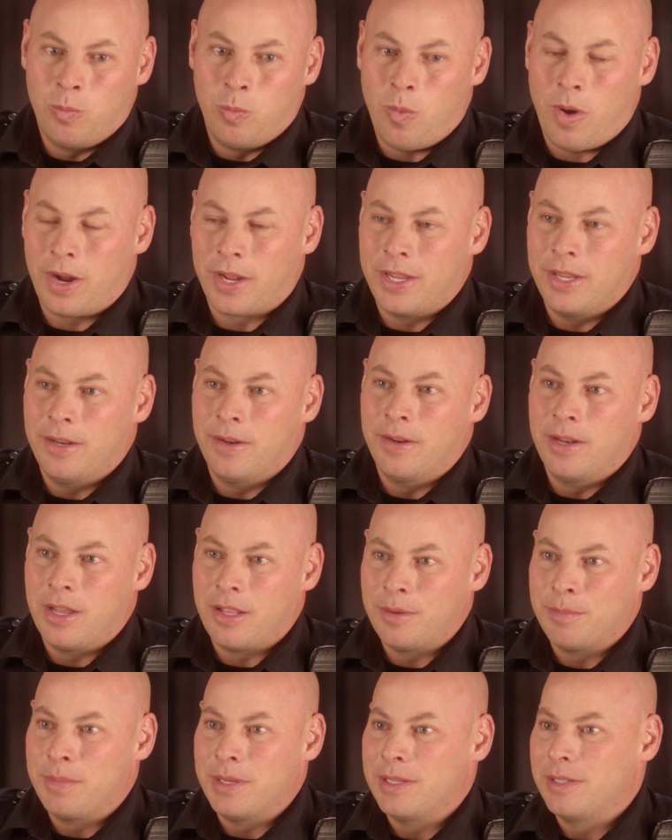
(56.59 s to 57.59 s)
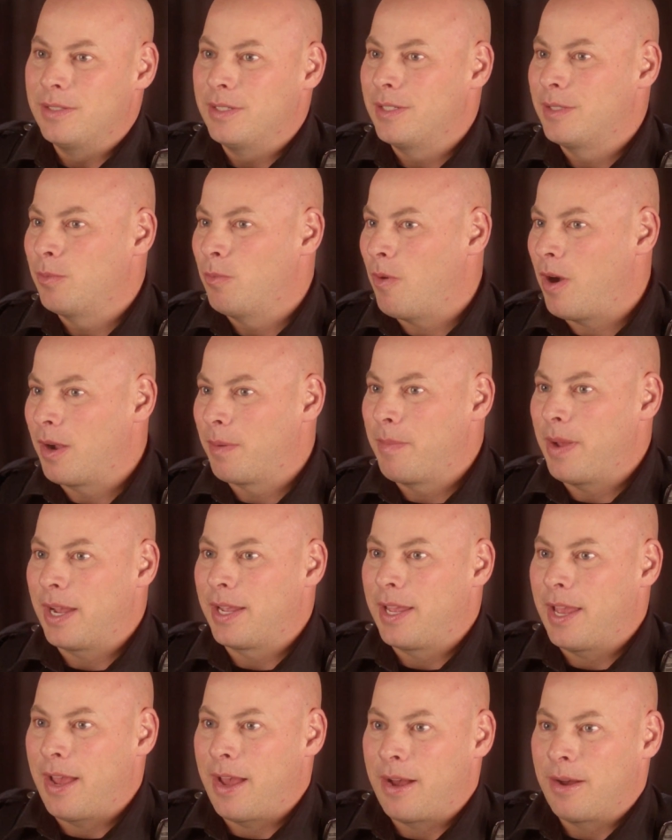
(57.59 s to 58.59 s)
walk in another business, walk
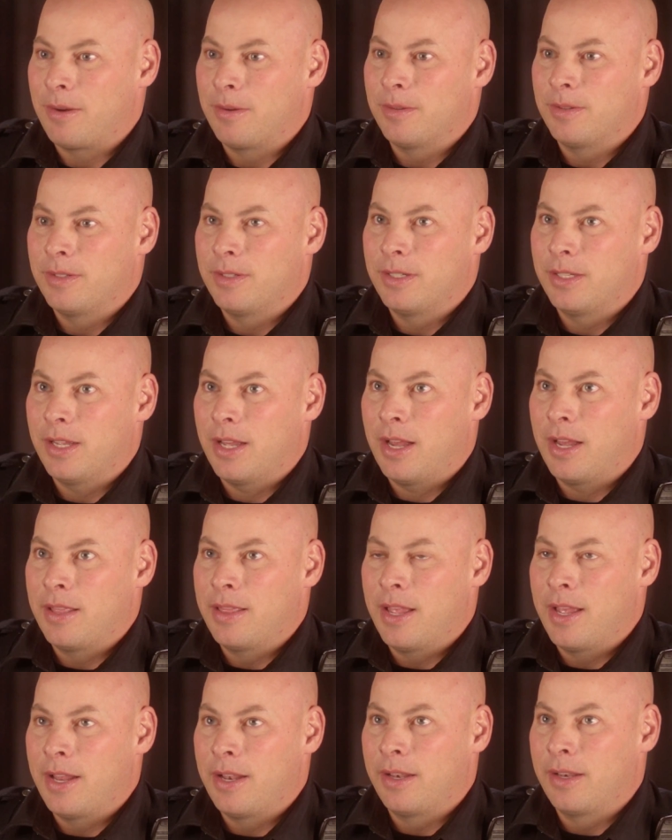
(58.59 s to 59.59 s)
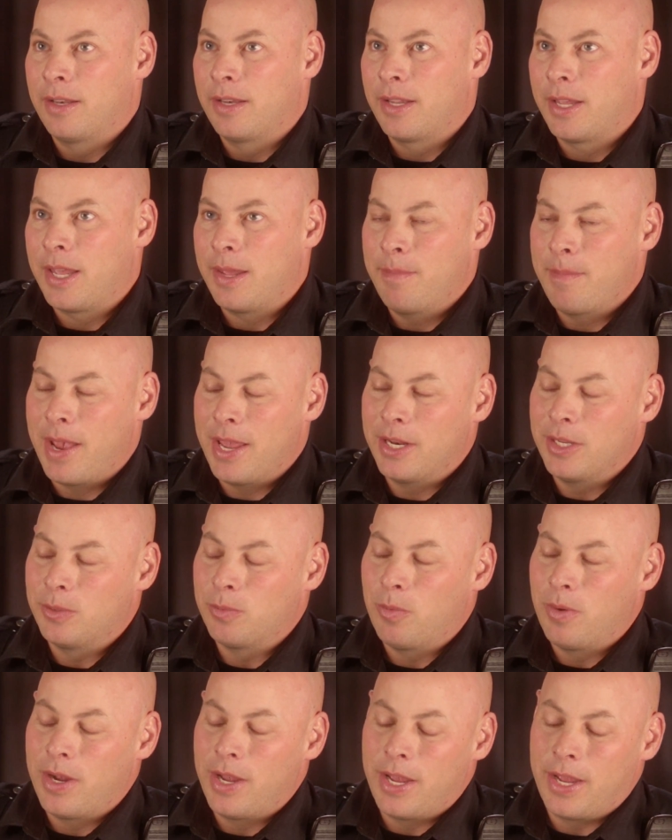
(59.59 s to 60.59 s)
back out, and then he made
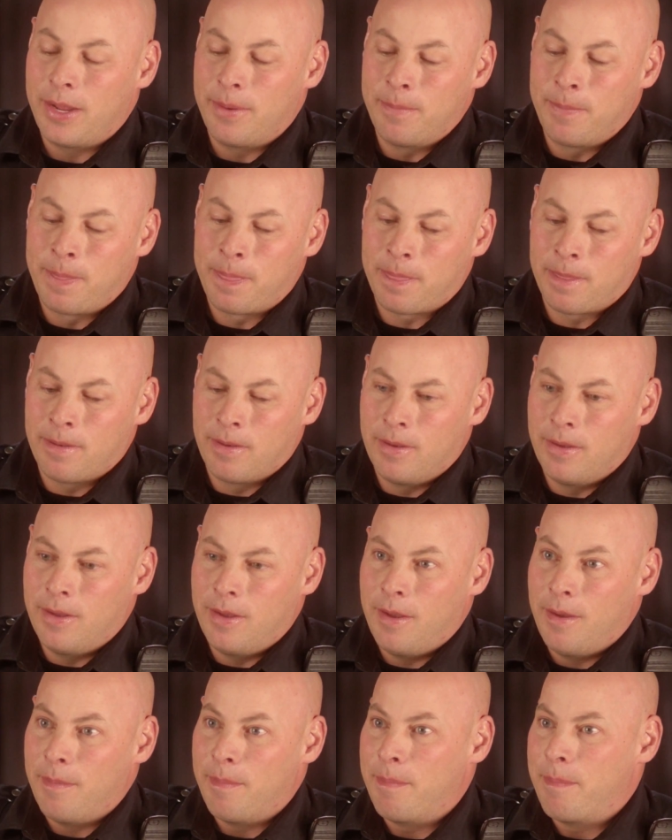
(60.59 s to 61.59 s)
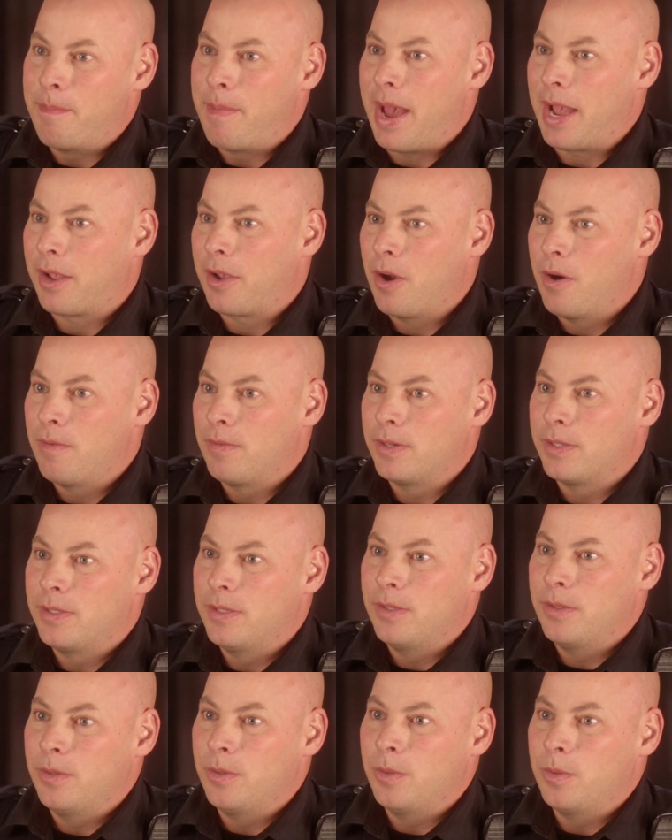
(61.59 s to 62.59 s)
his way back over
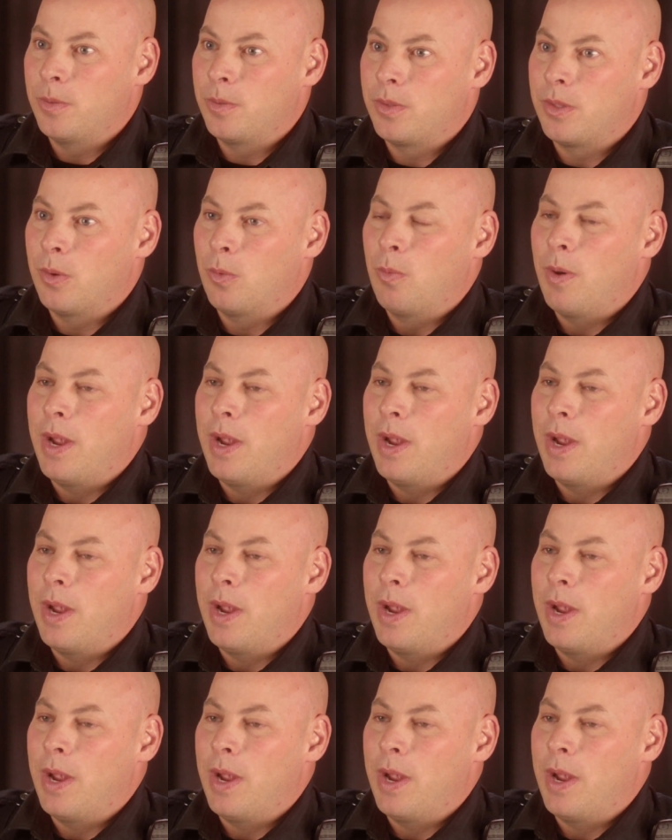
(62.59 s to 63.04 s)
to the